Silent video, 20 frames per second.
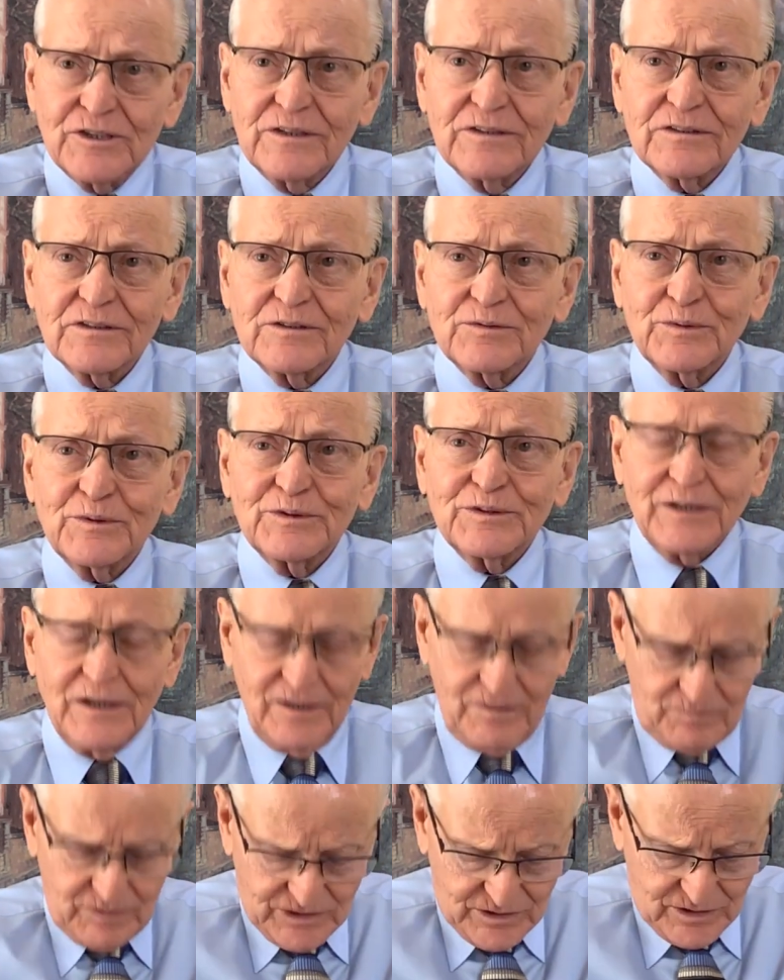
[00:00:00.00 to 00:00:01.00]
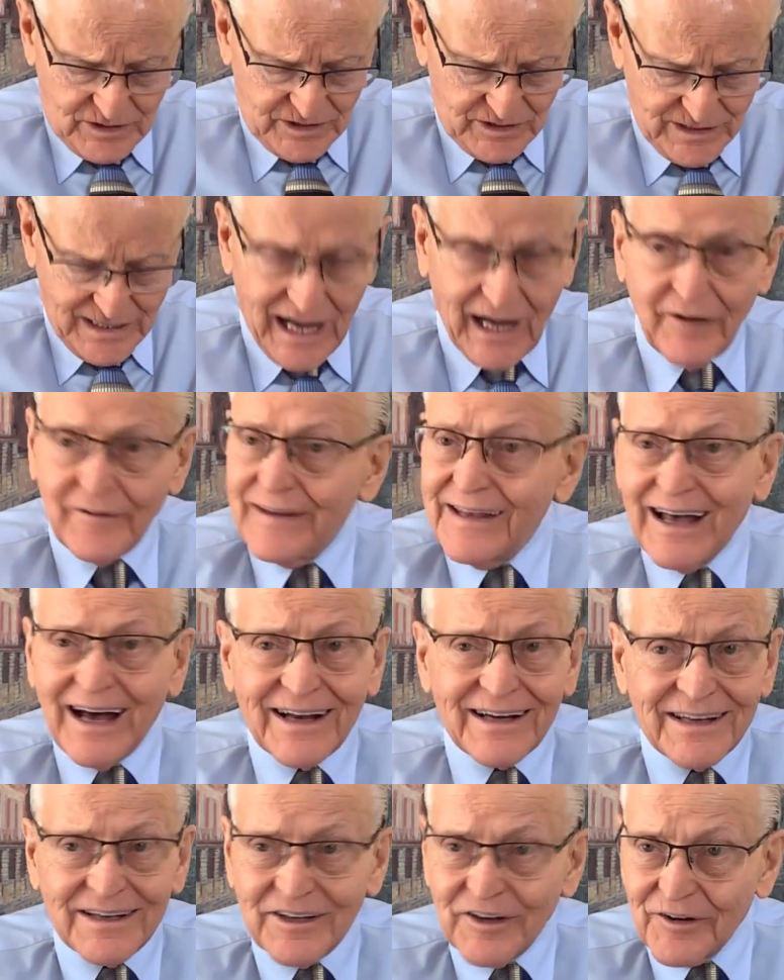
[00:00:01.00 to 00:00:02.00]
Jesus was in my heart. How he
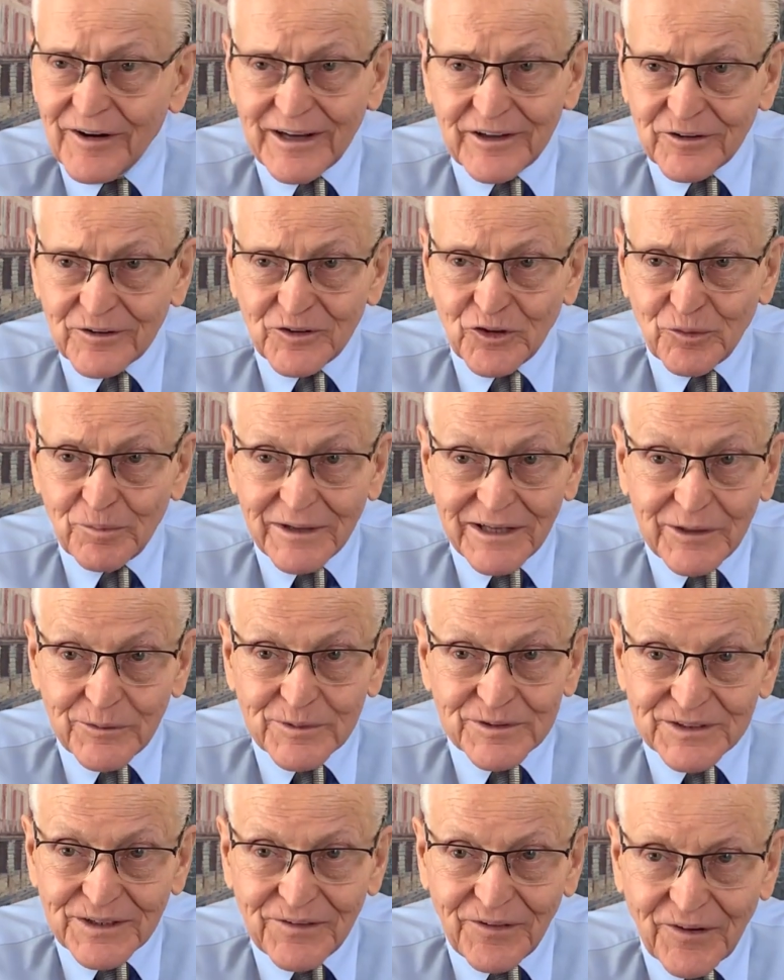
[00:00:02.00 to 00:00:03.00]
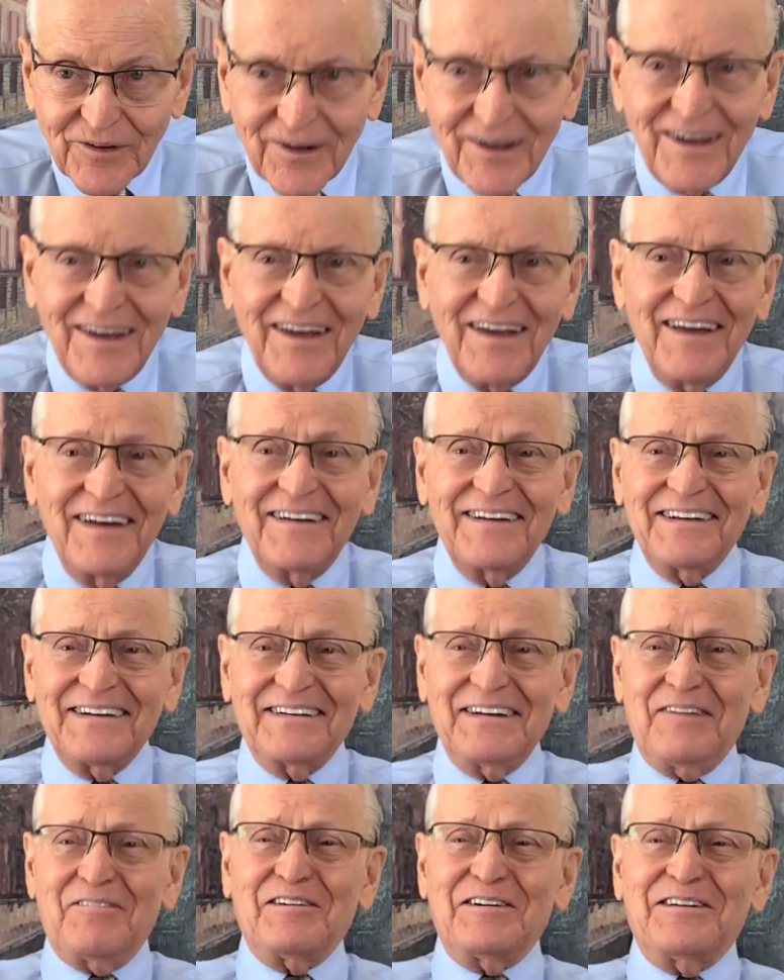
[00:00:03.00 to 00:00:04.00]
got in here, I don't know, but he was in there, and
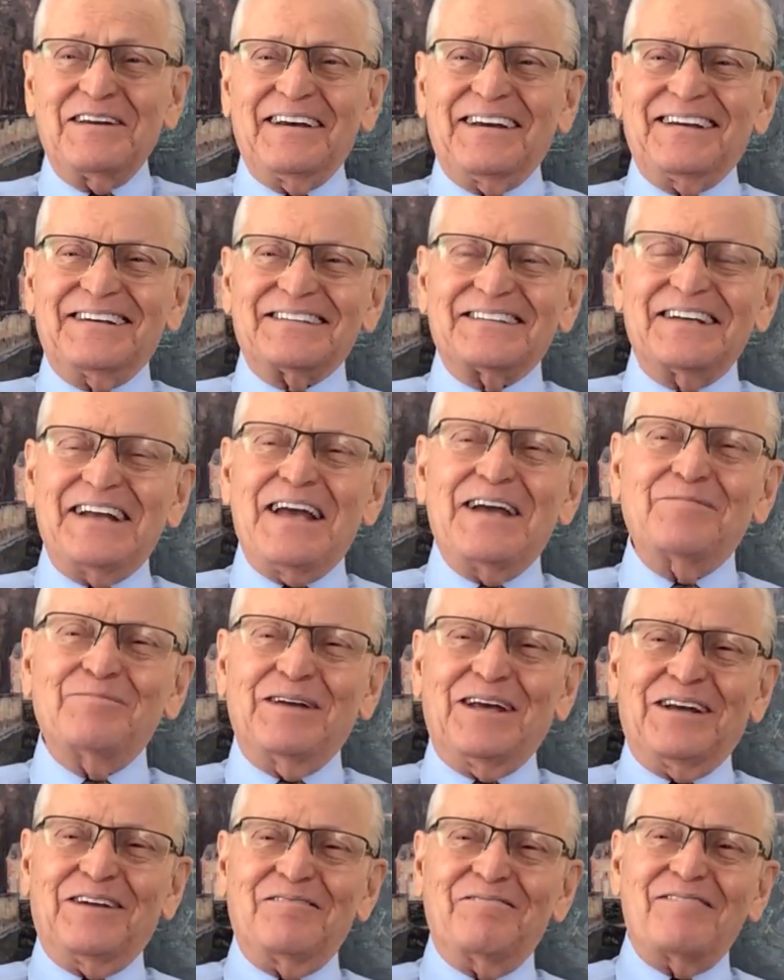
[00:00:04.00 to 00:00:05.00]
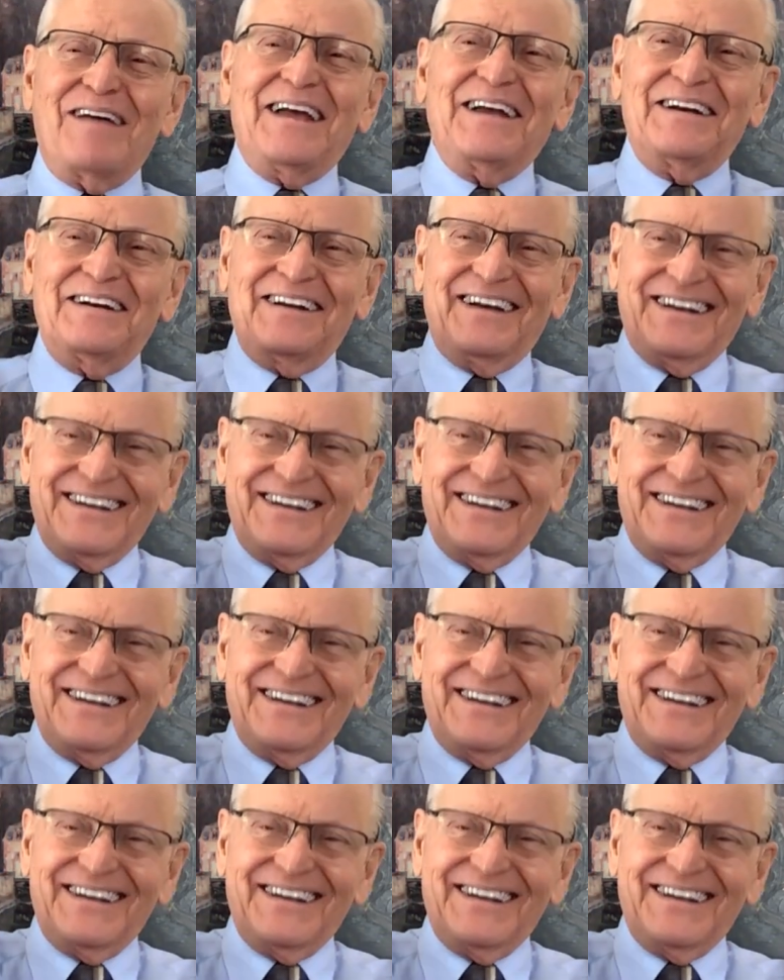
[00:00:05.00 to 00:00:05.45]
I'd never take his name in vain